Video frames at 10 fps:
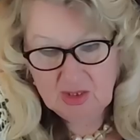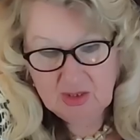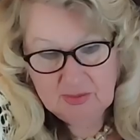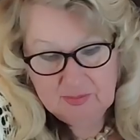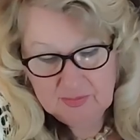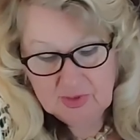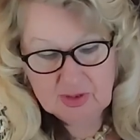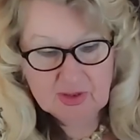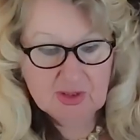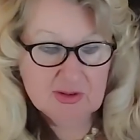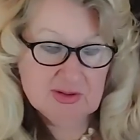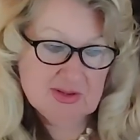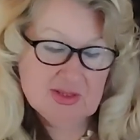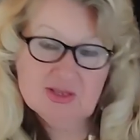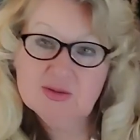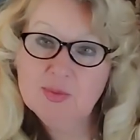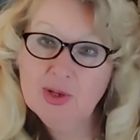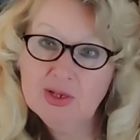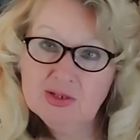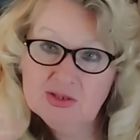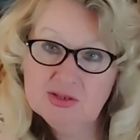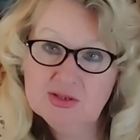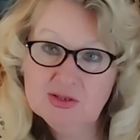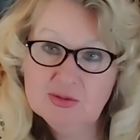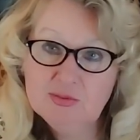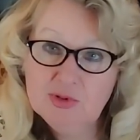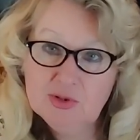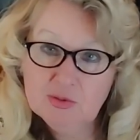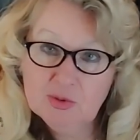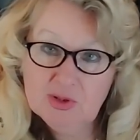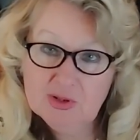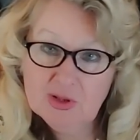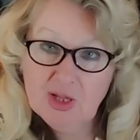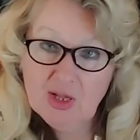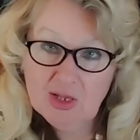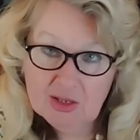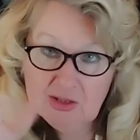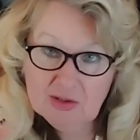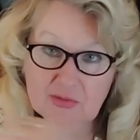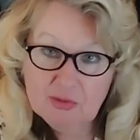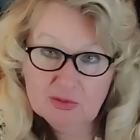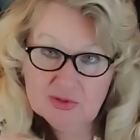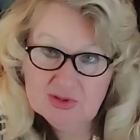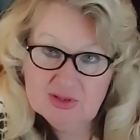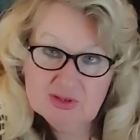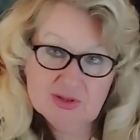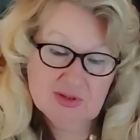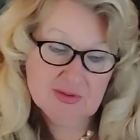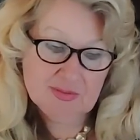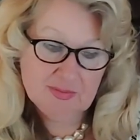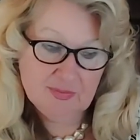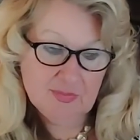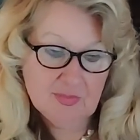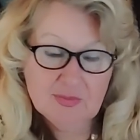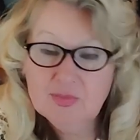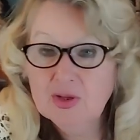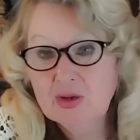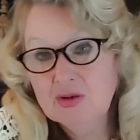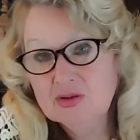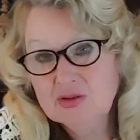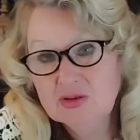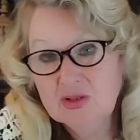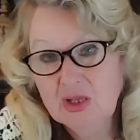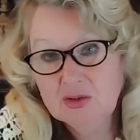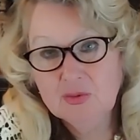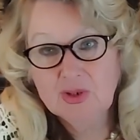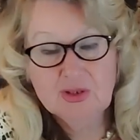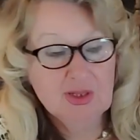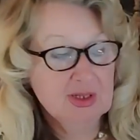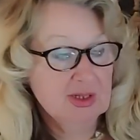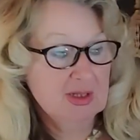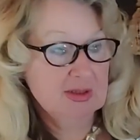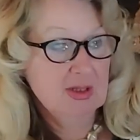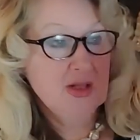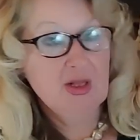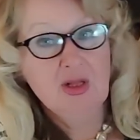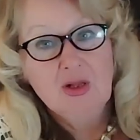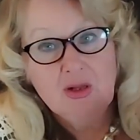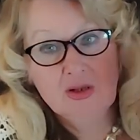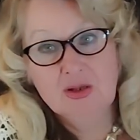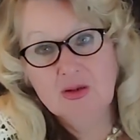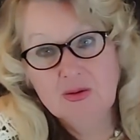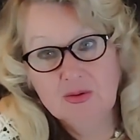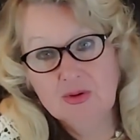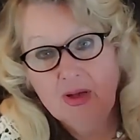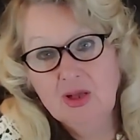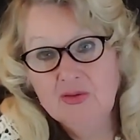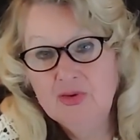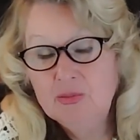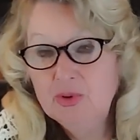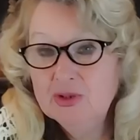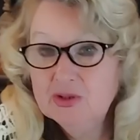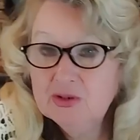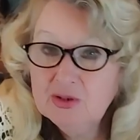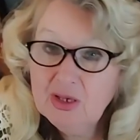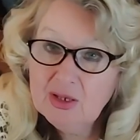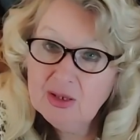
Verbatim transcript: uh, there is a space between in a forest because that way they can have a better